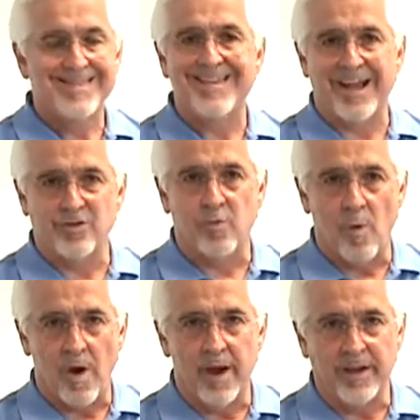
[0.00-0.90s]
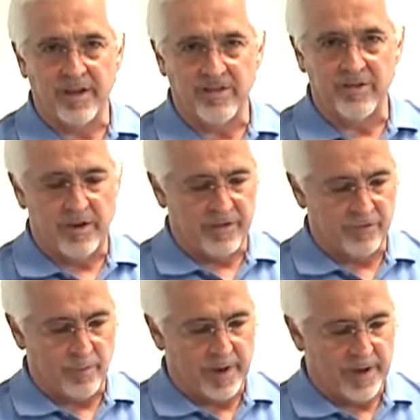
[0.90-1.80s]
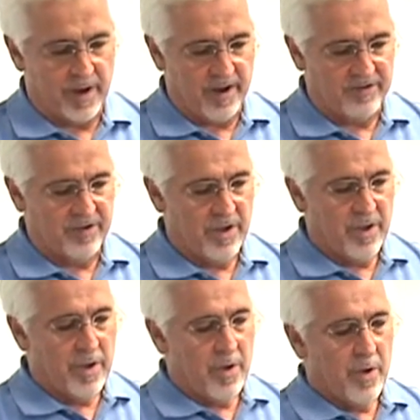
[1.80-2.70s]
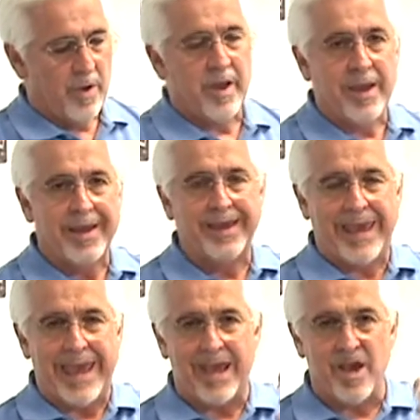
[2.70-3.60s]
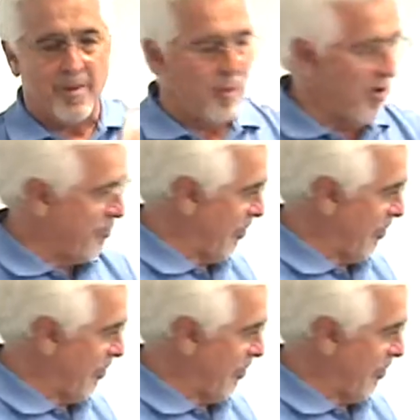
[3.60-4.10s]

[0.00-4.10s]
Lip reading: That's why it's done this way, guys. It can't come off